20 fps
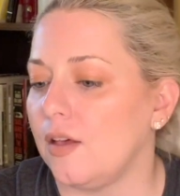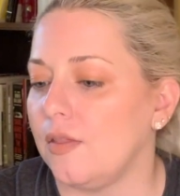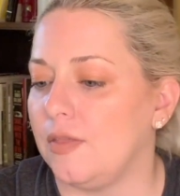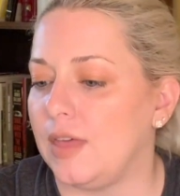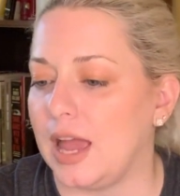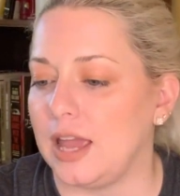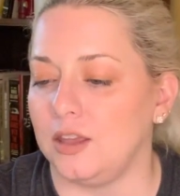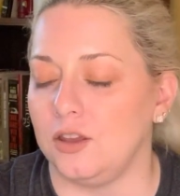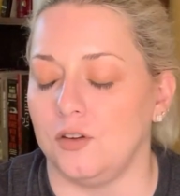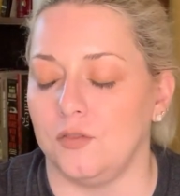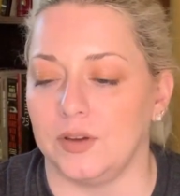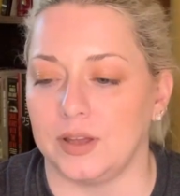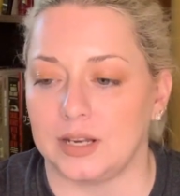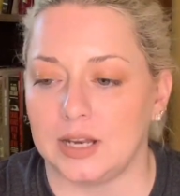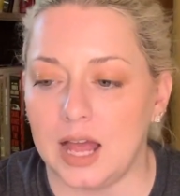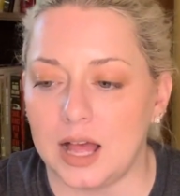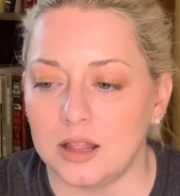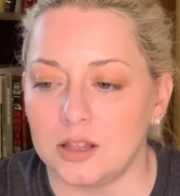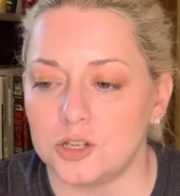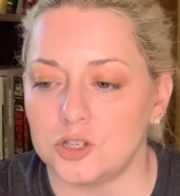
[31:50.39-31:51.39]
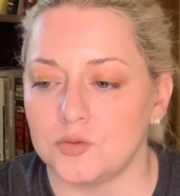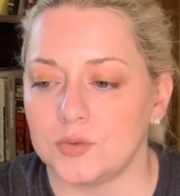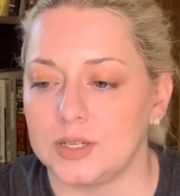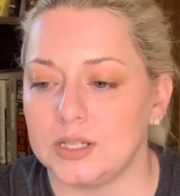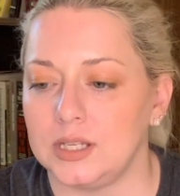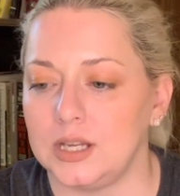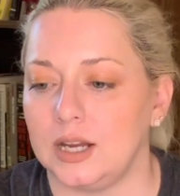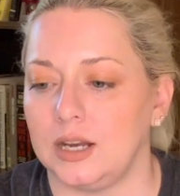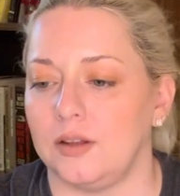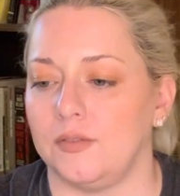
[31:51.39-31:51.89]
that you've acknowledged
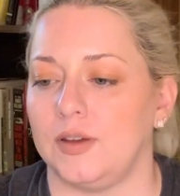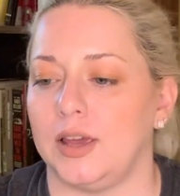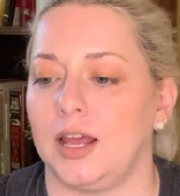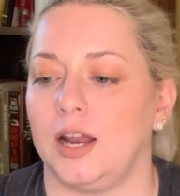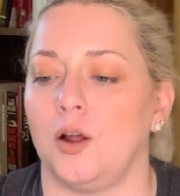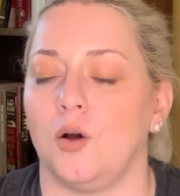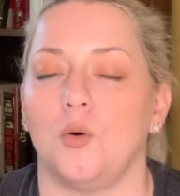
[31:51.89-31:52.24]
receipt of it,